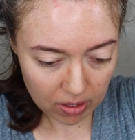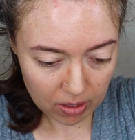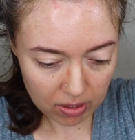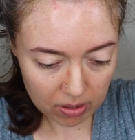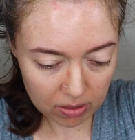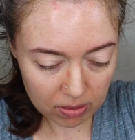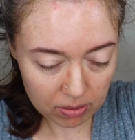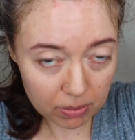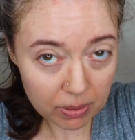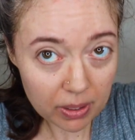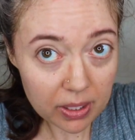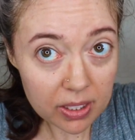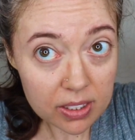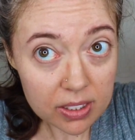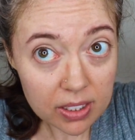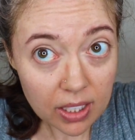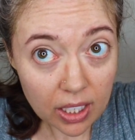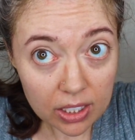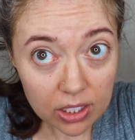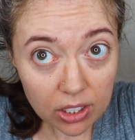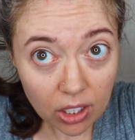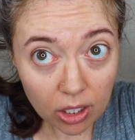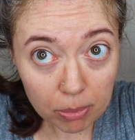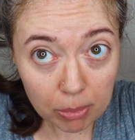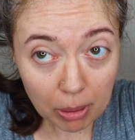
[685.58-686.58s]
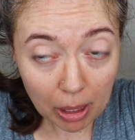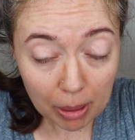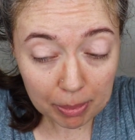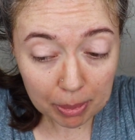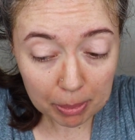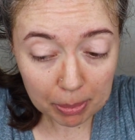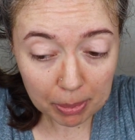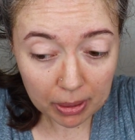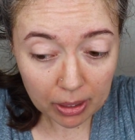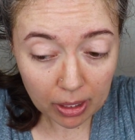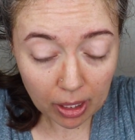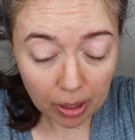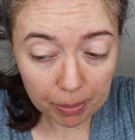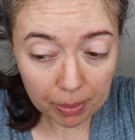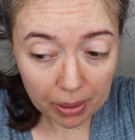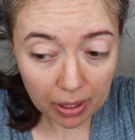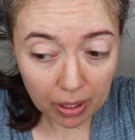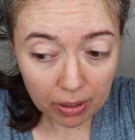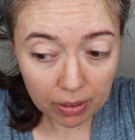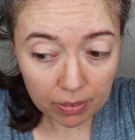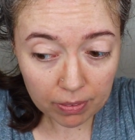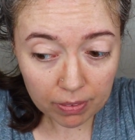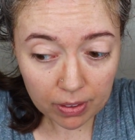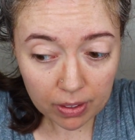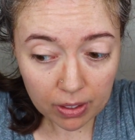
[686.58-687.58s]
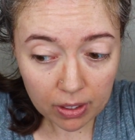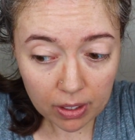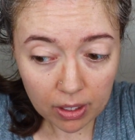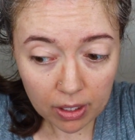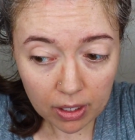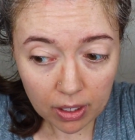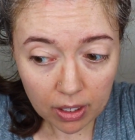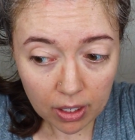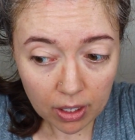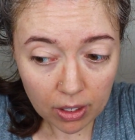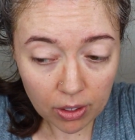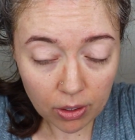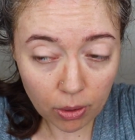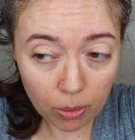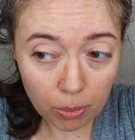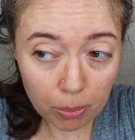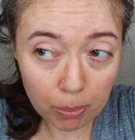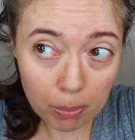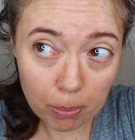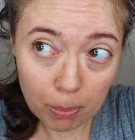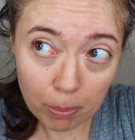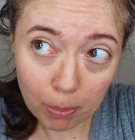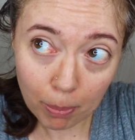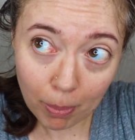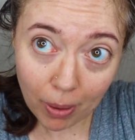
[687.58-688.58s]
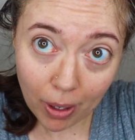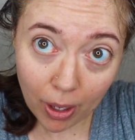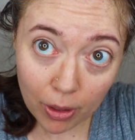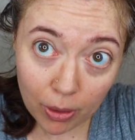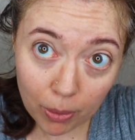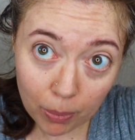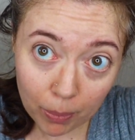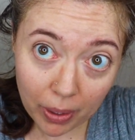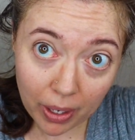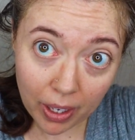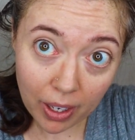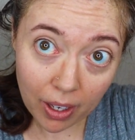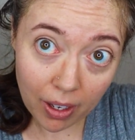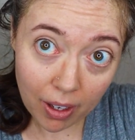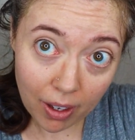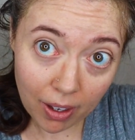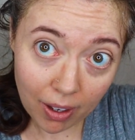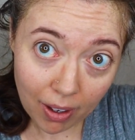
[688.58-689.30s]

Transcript: Oh, where's that darn bobby pin coming out of? Nope, other way.